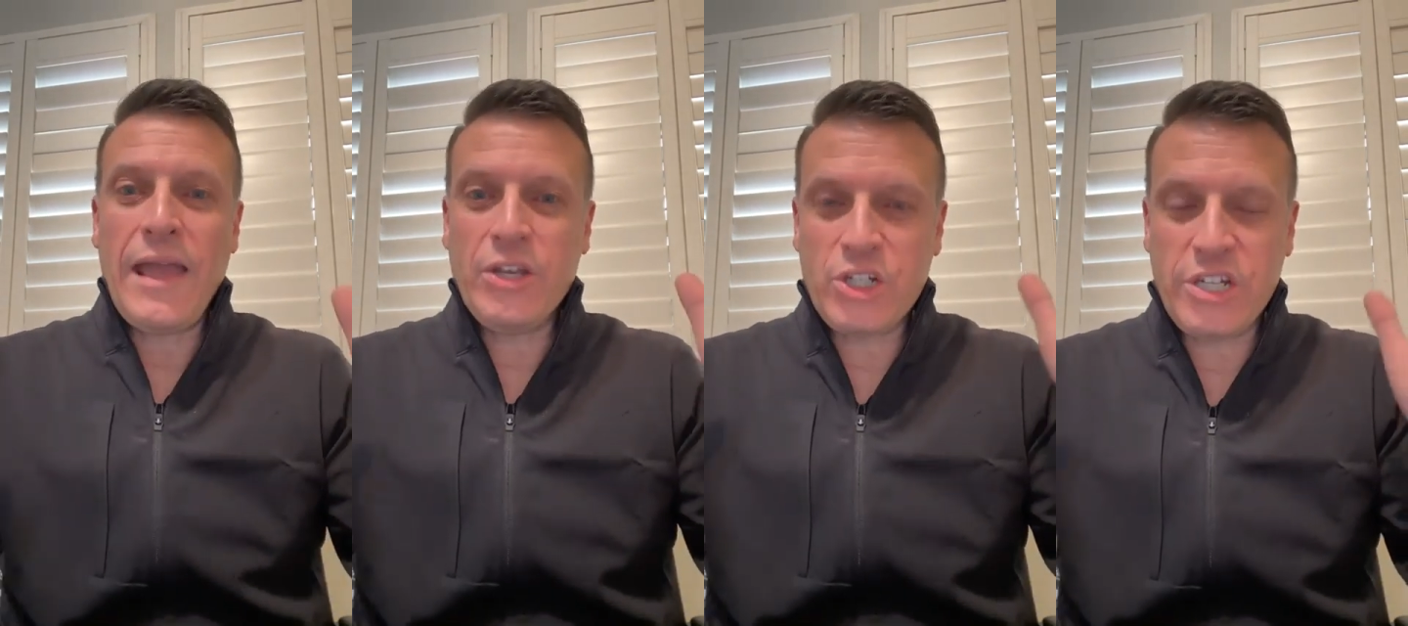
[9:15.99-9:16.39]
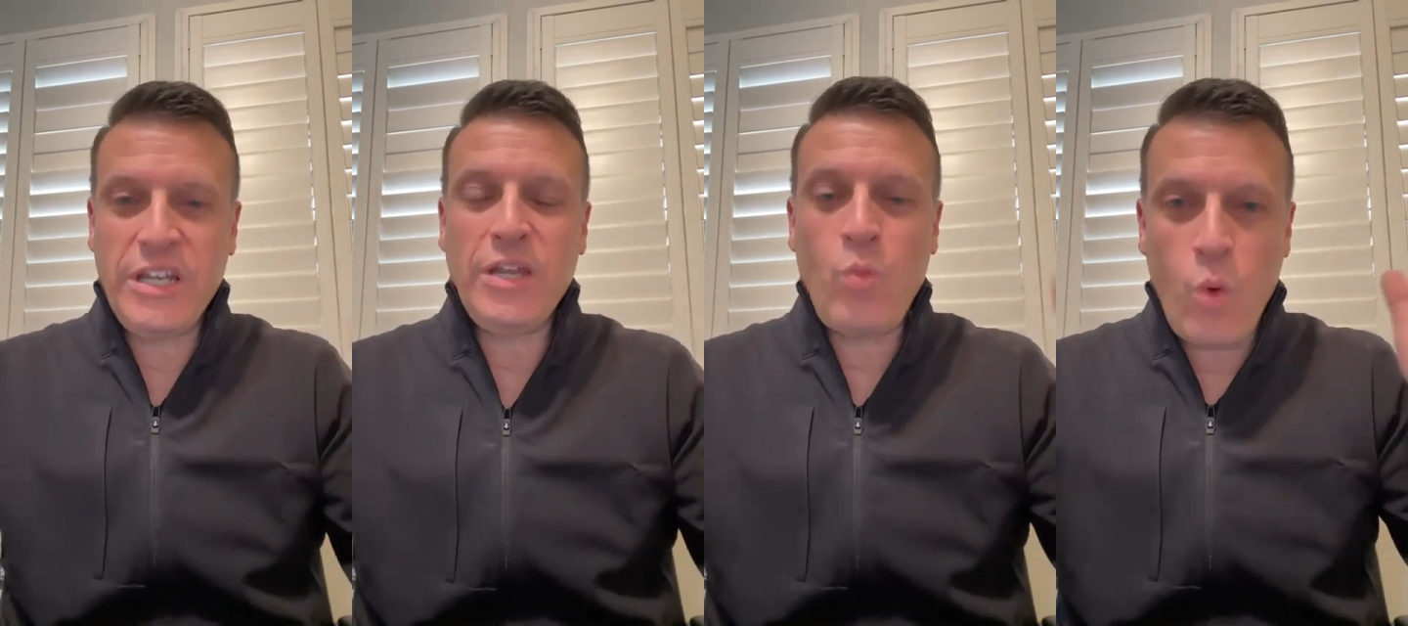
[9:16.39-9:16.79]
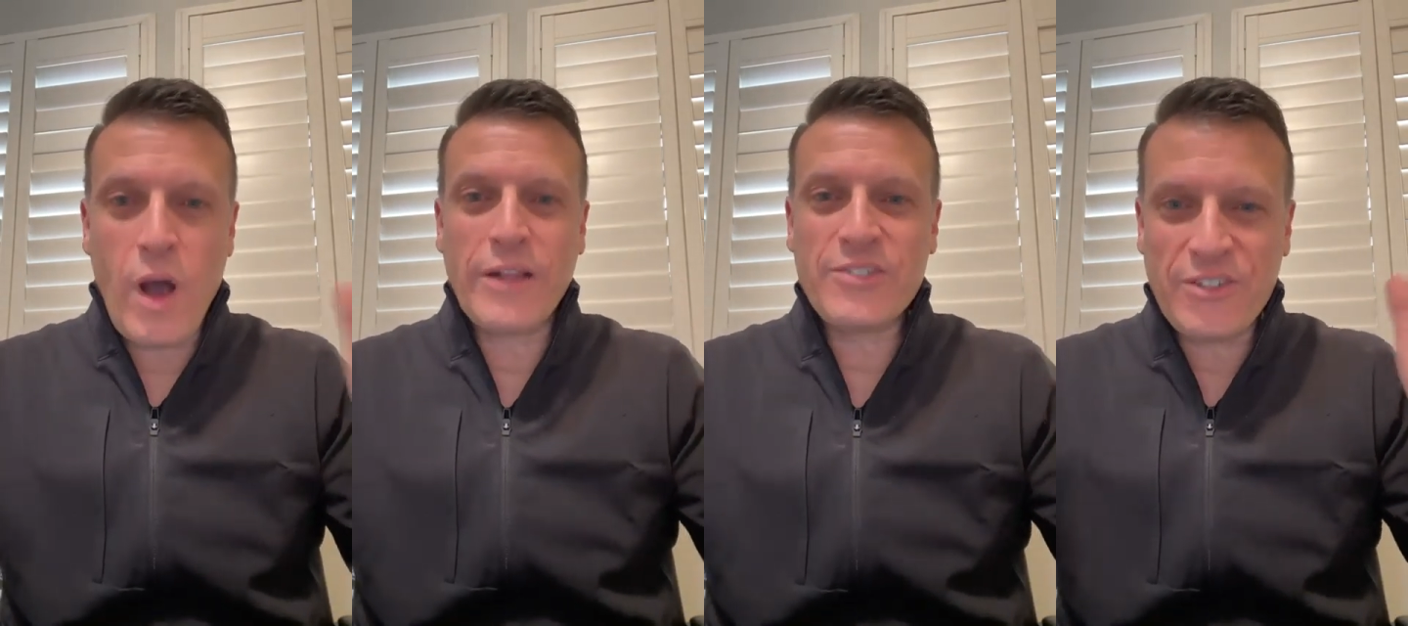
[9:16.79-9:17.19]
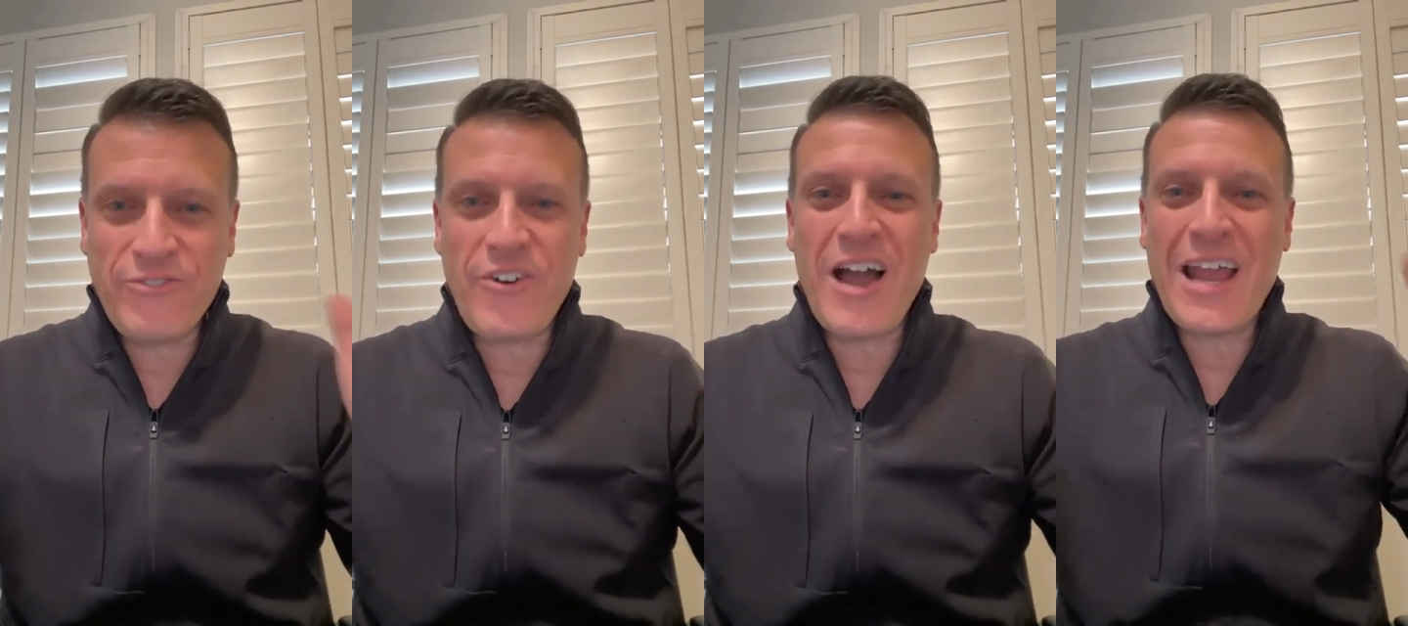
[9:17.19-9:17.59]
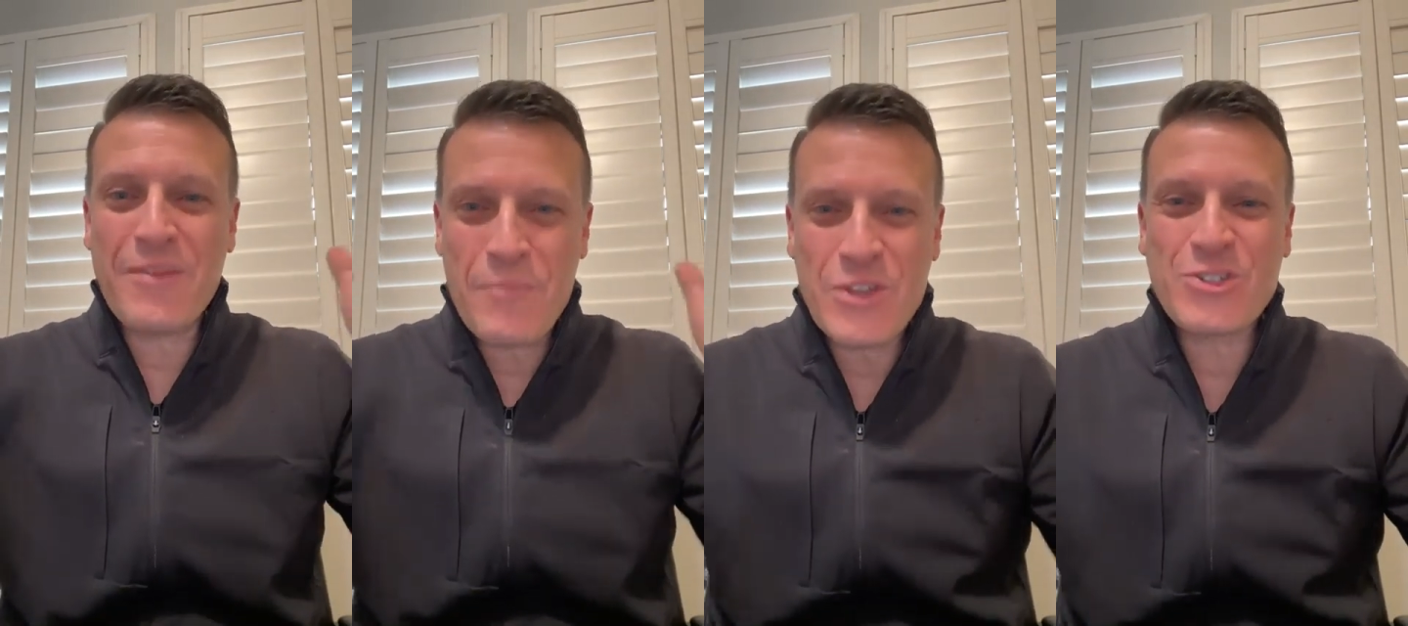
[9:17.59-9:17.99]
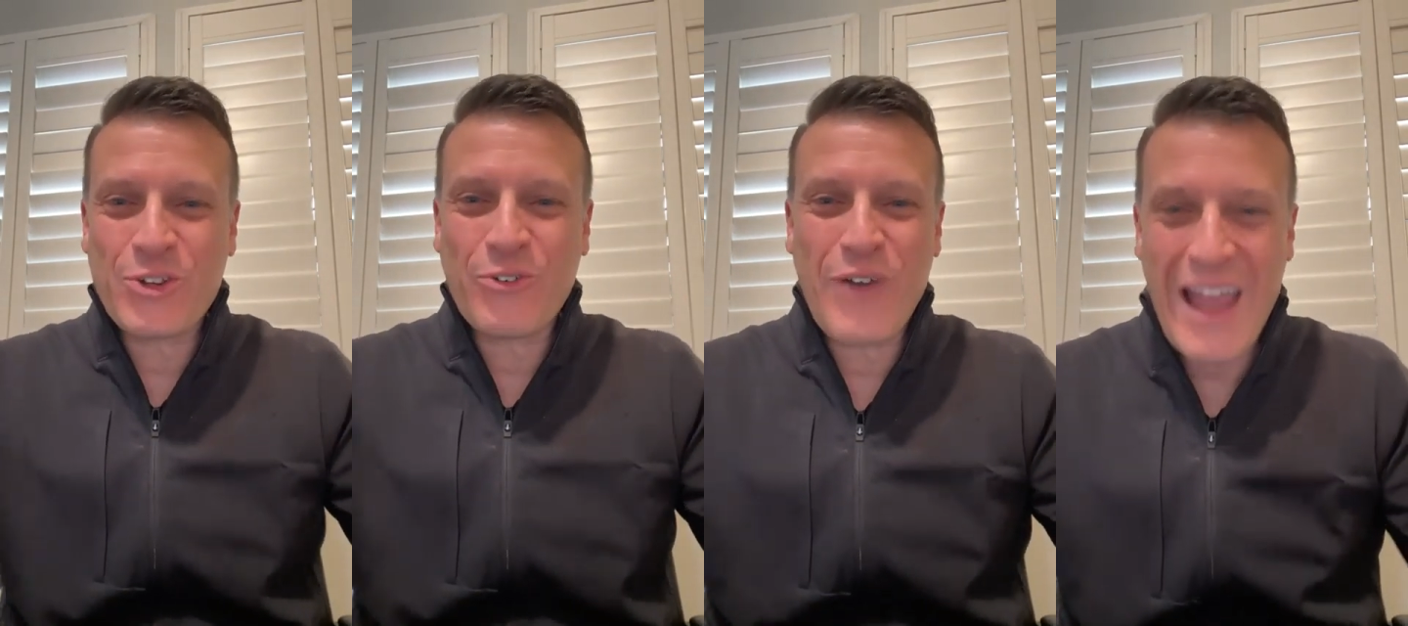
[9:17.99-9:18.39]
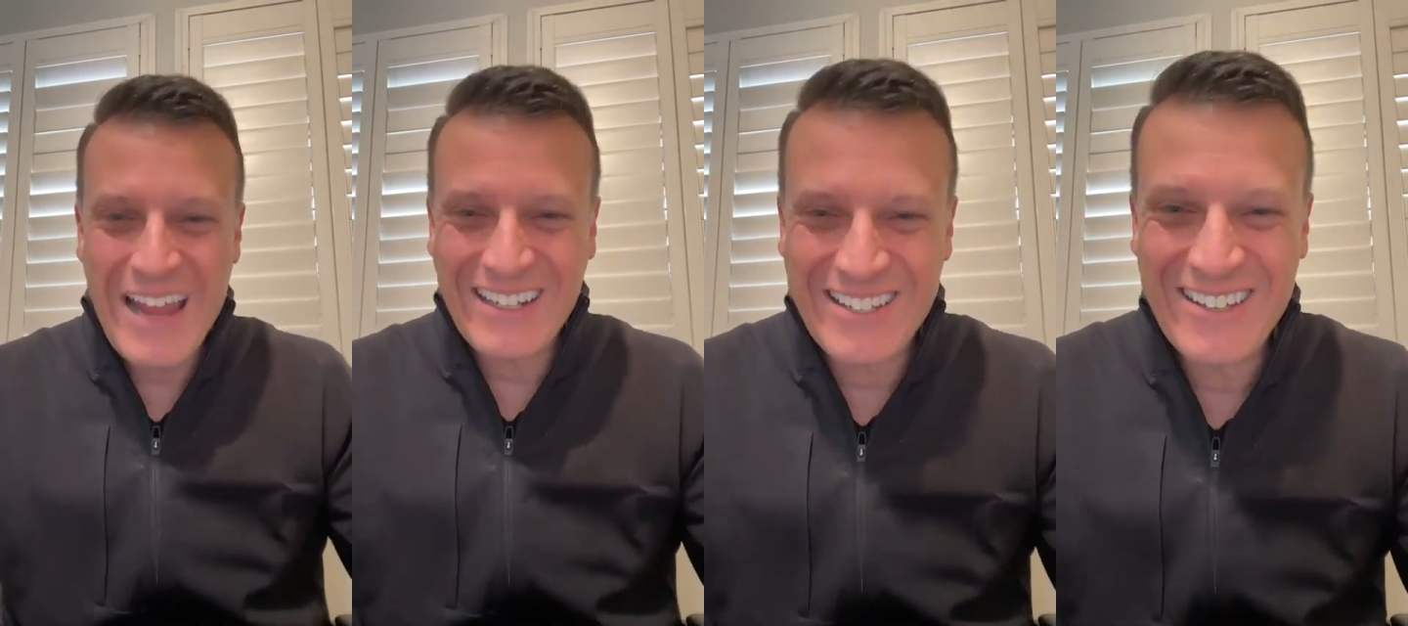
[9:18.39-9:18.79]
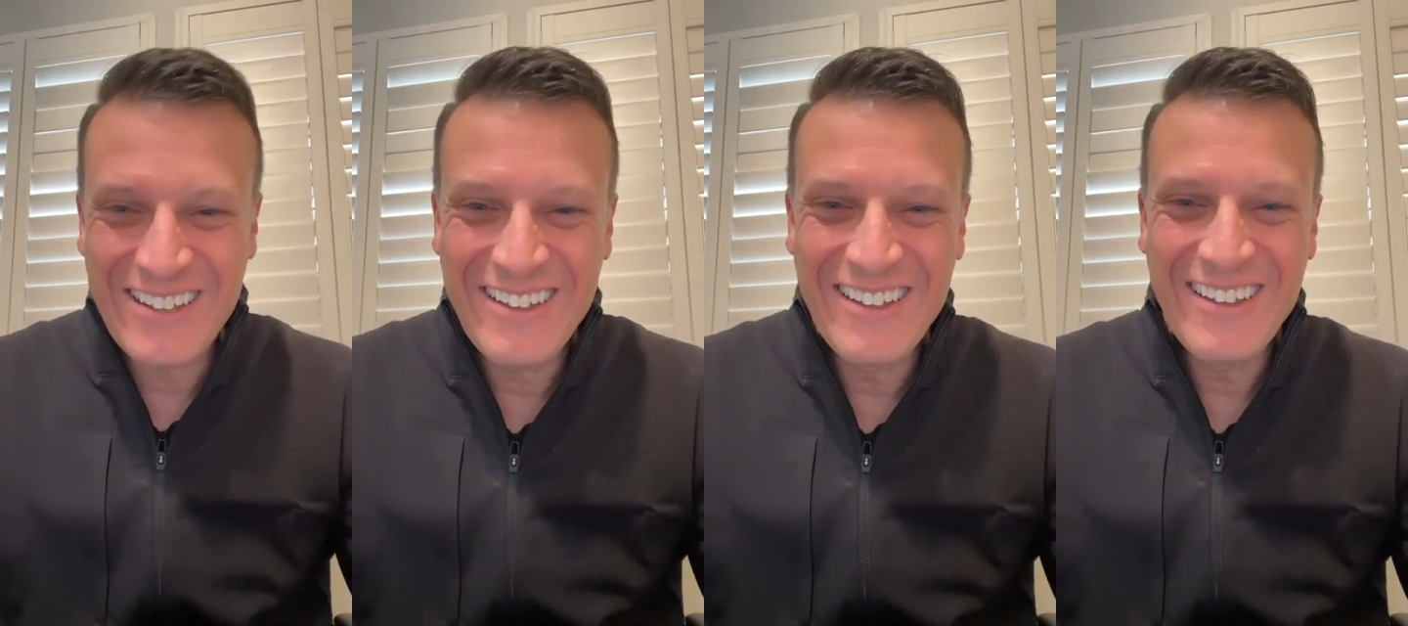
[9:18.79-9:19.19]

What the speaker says: And she wants to find Mr. Right.